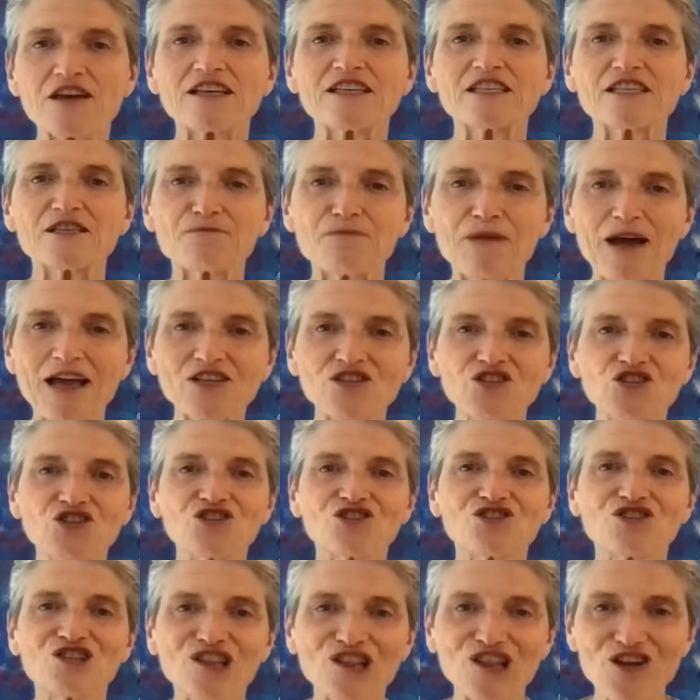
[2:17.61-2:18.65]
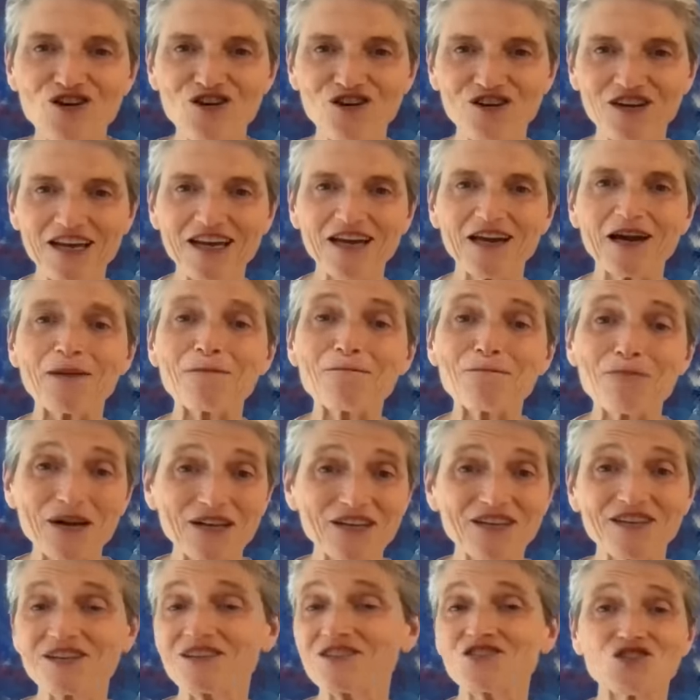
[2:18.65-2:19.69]
expansion, learning,
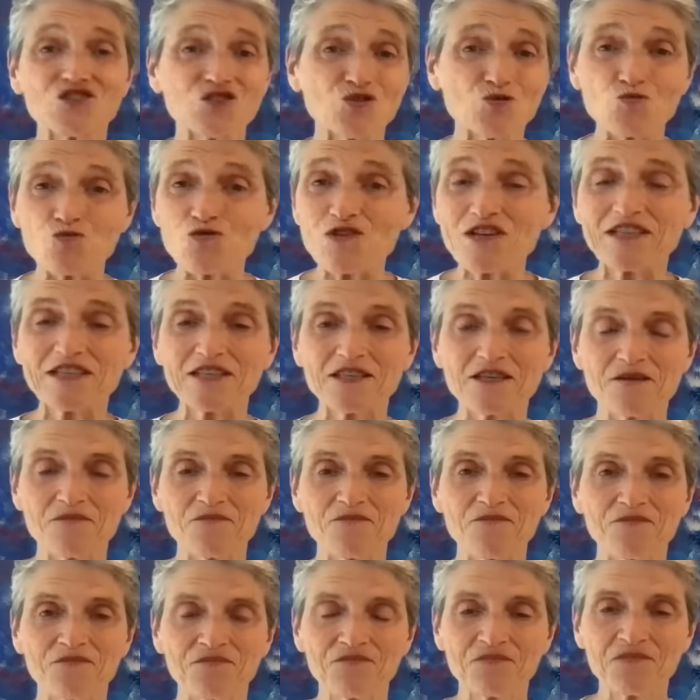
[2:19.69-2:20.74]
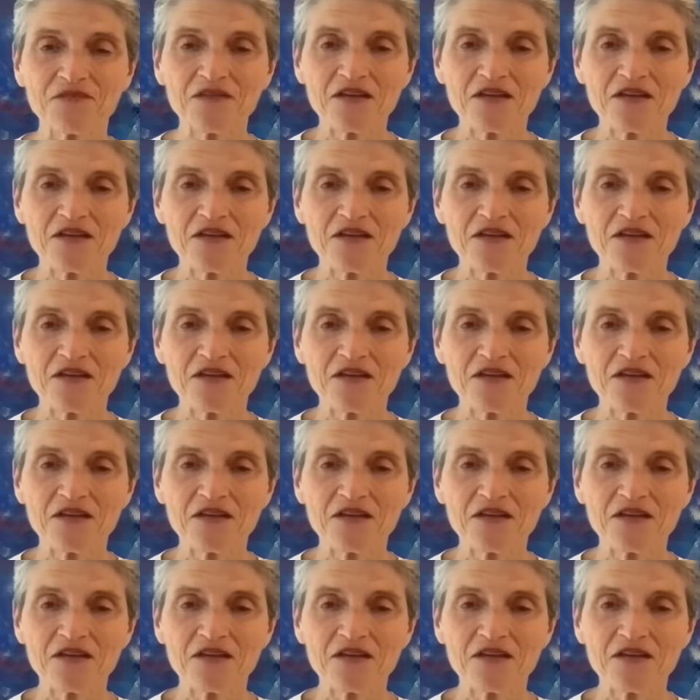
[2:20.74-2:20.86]
abundance, wisdom.